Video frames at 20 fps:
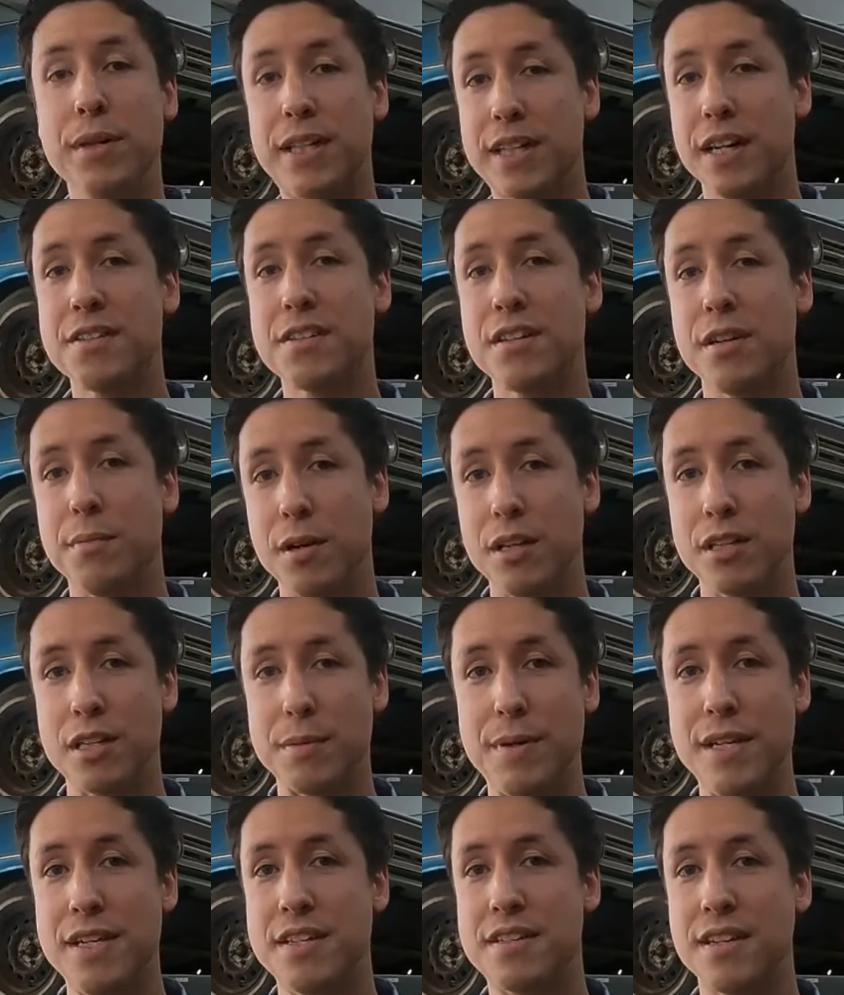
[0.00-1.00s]
Because they're a
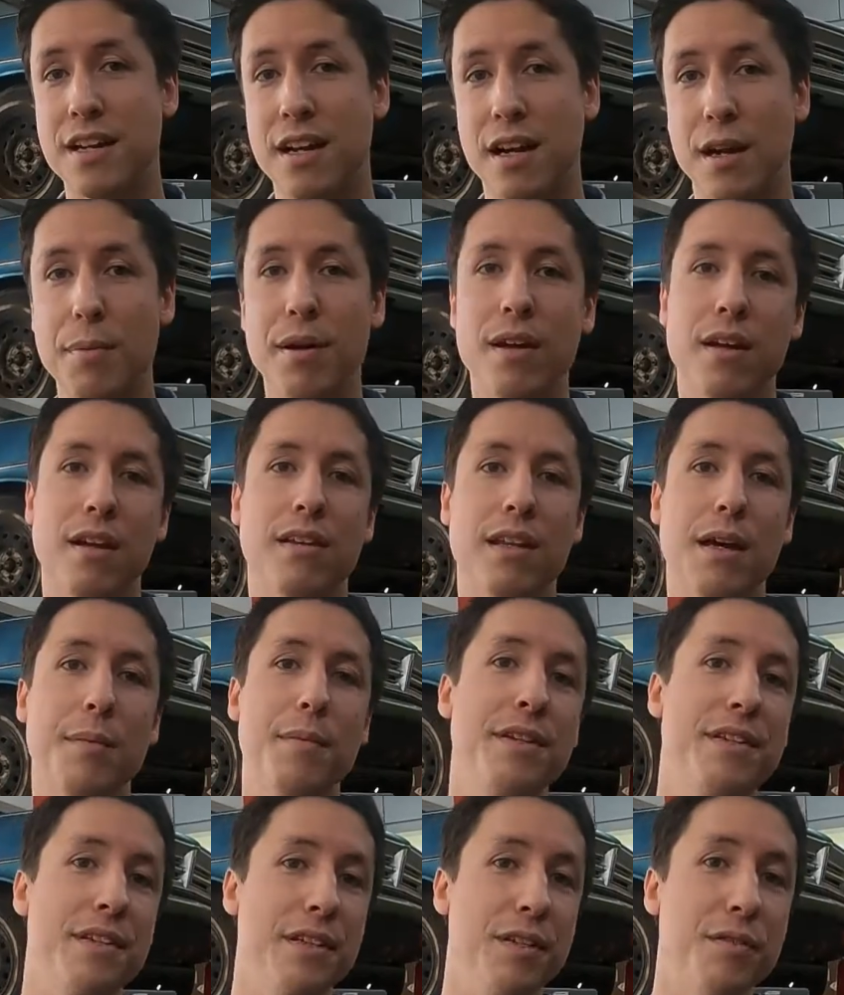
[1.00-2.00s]
multi-piece setup, that
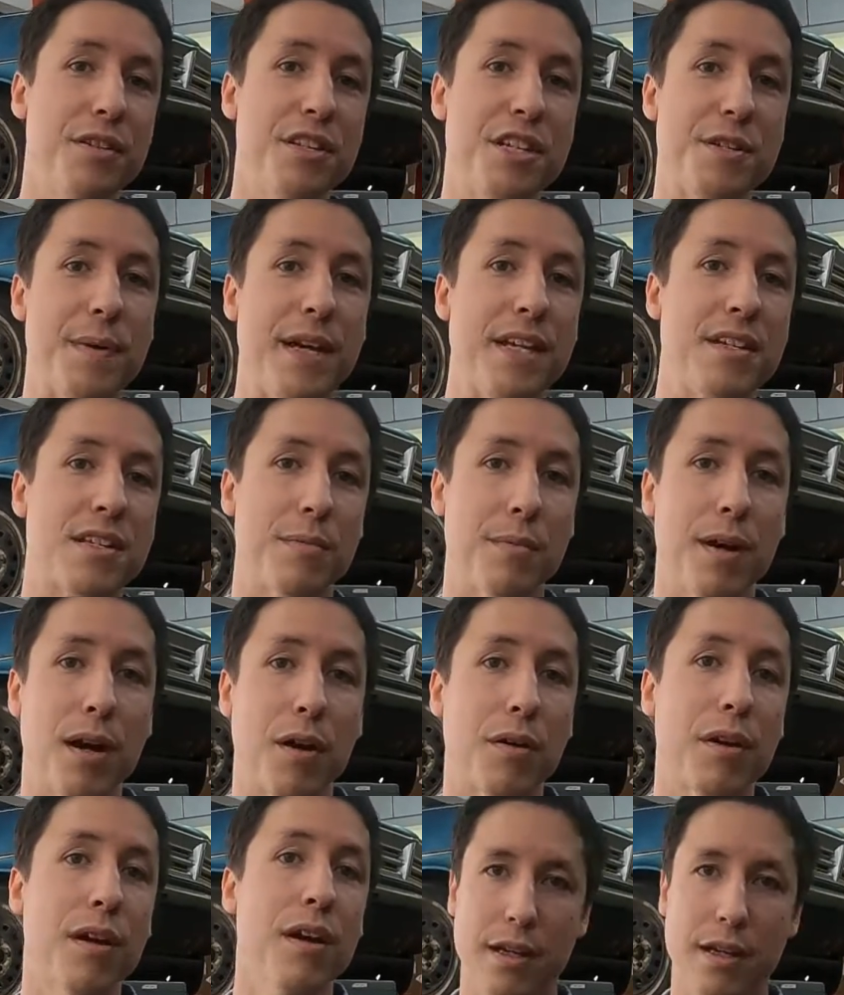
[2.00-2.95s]
means that you can space them out.